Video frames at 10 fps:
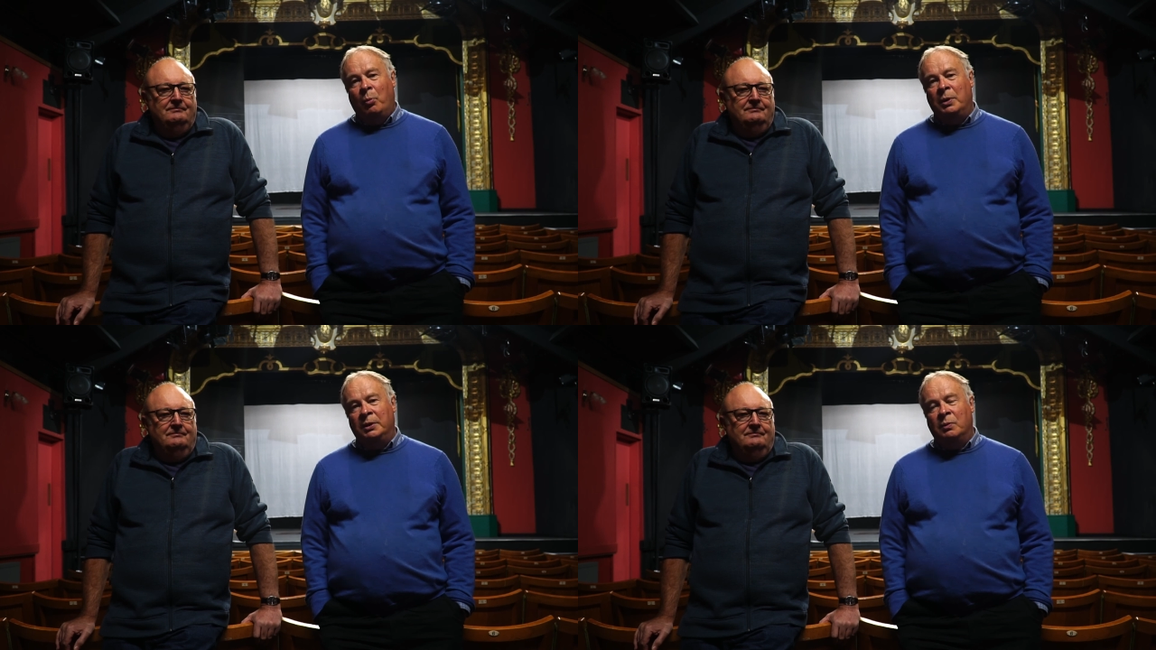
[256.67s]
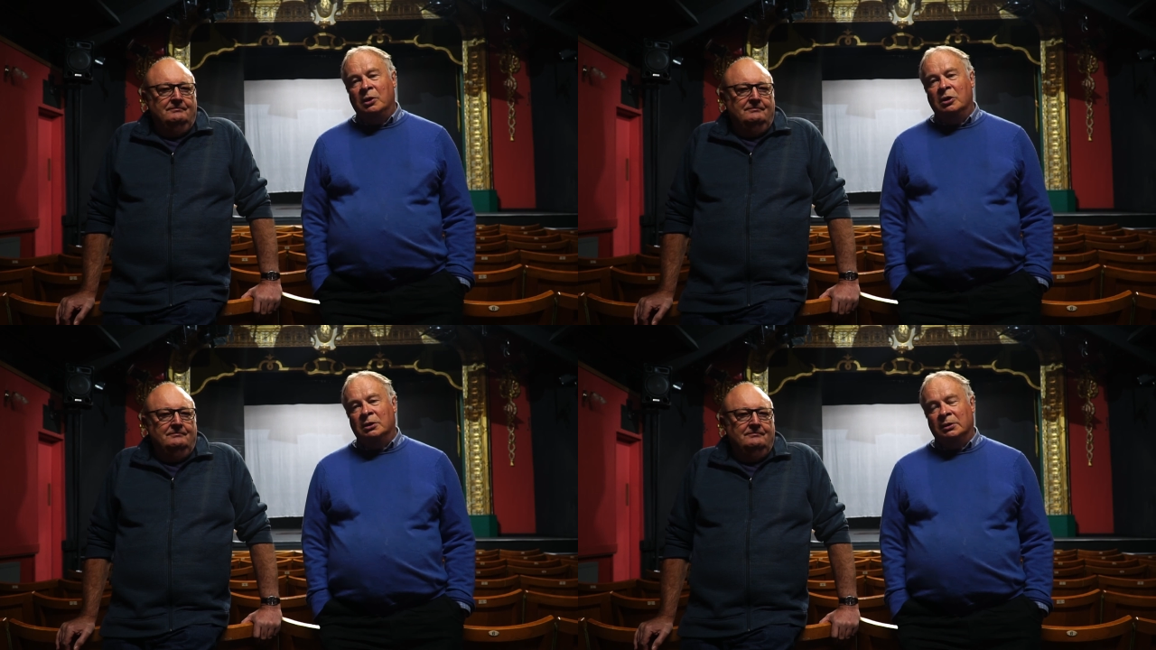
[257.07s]

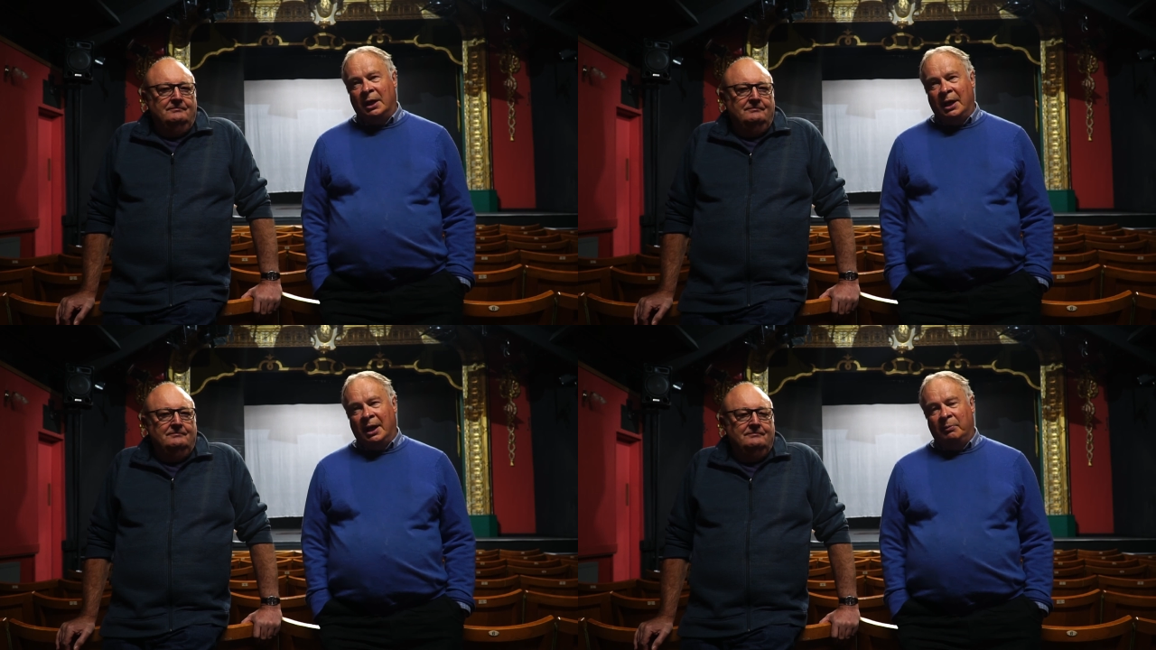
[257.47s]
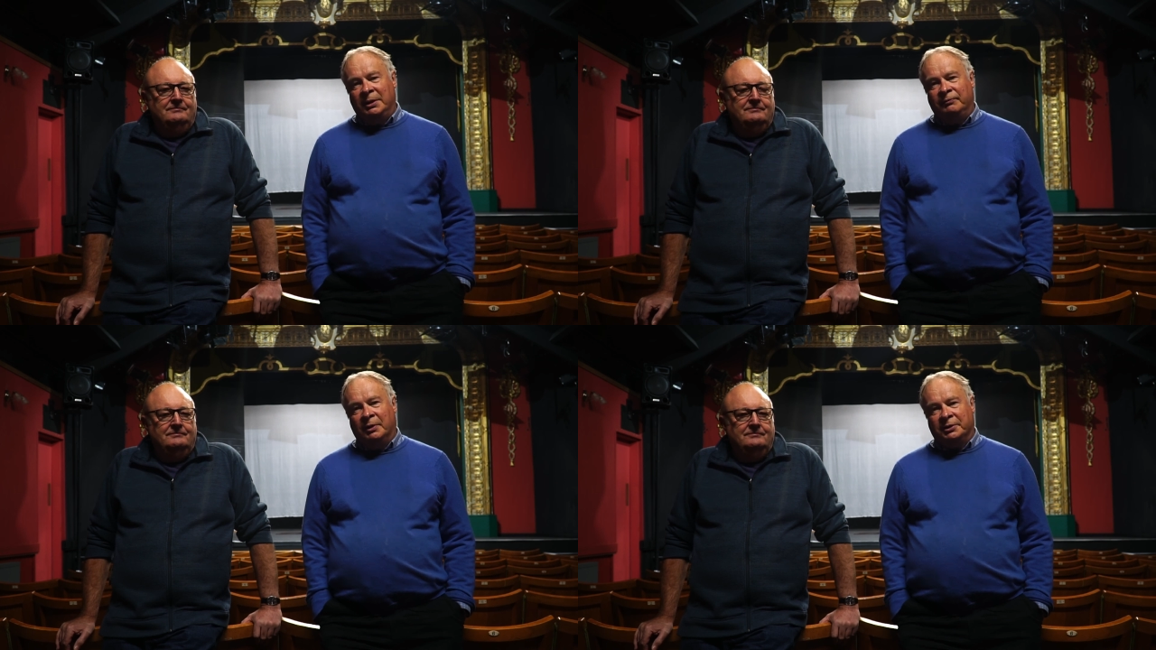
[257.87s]

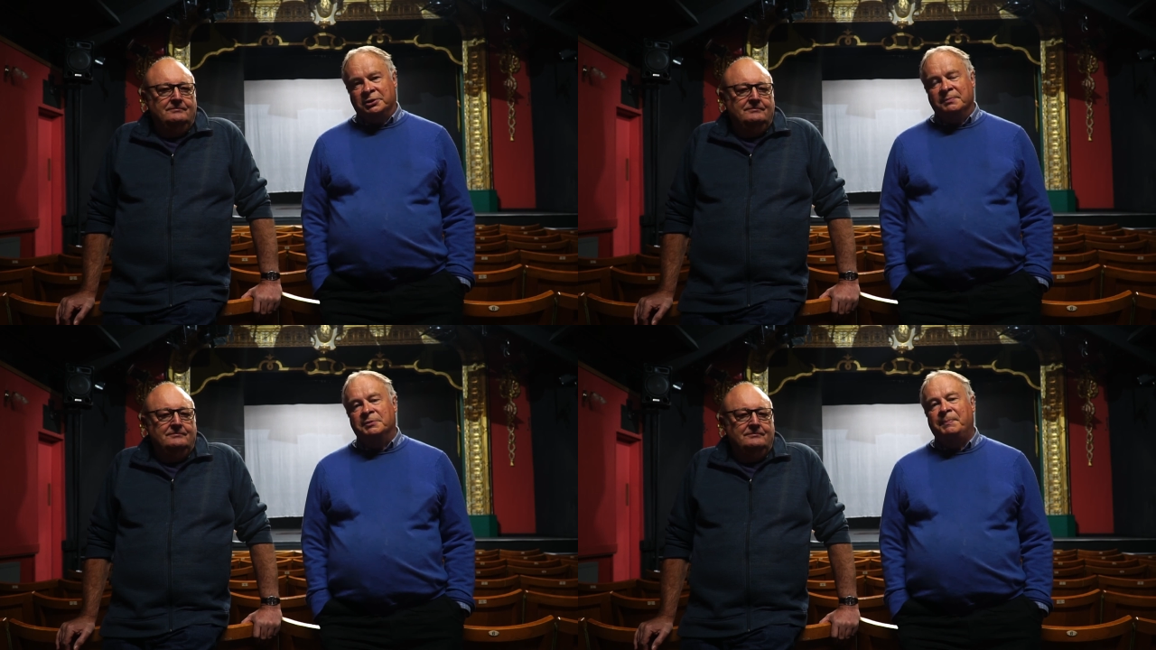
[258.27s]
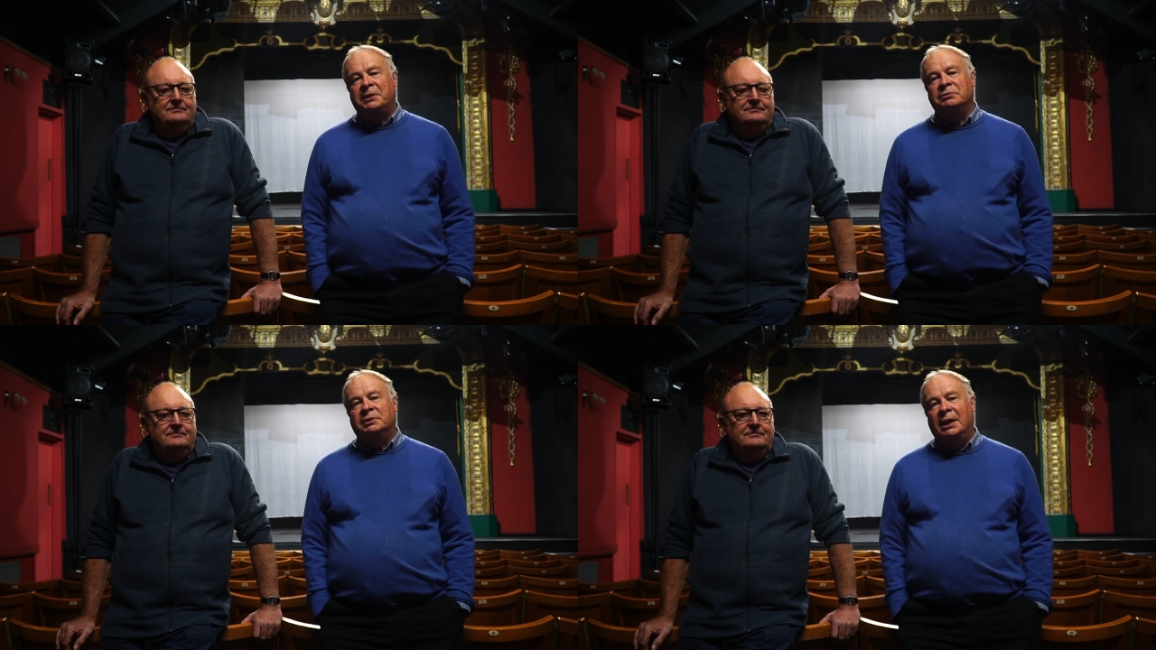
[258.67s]
Speaker 1: We've got some
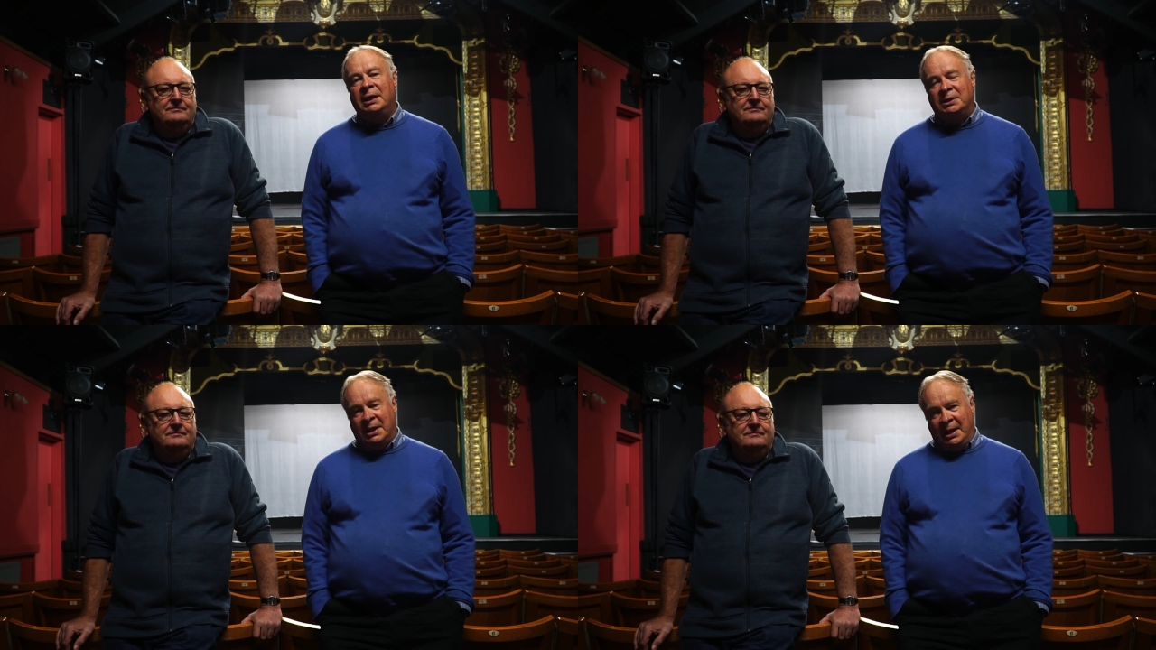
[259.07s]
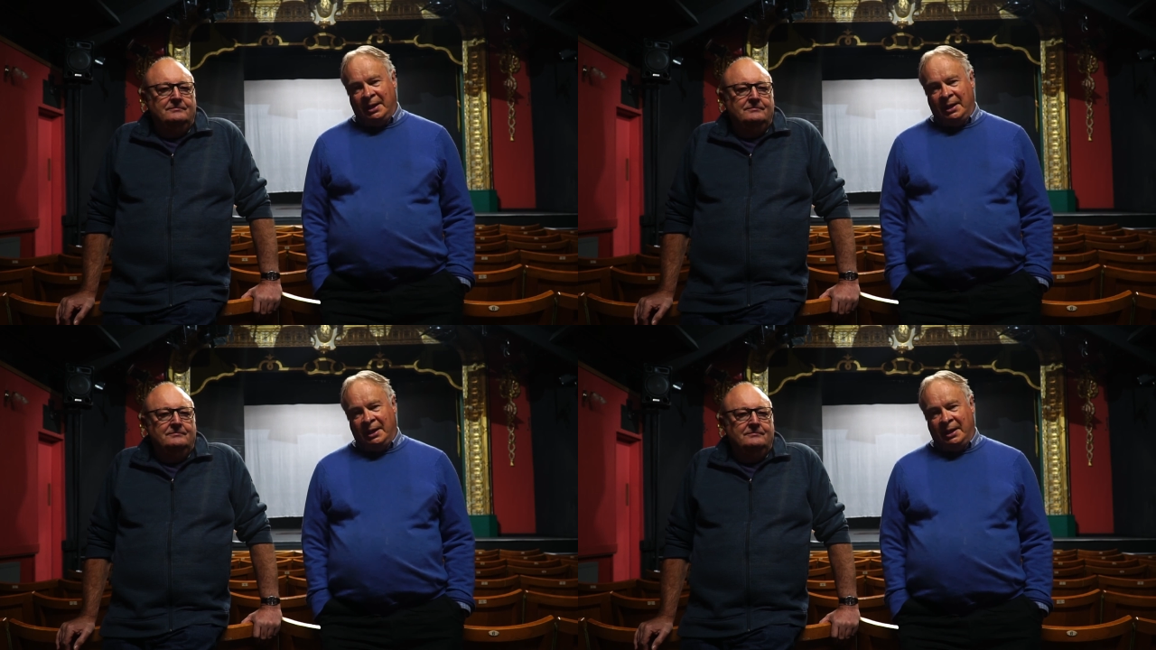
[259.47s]
special kit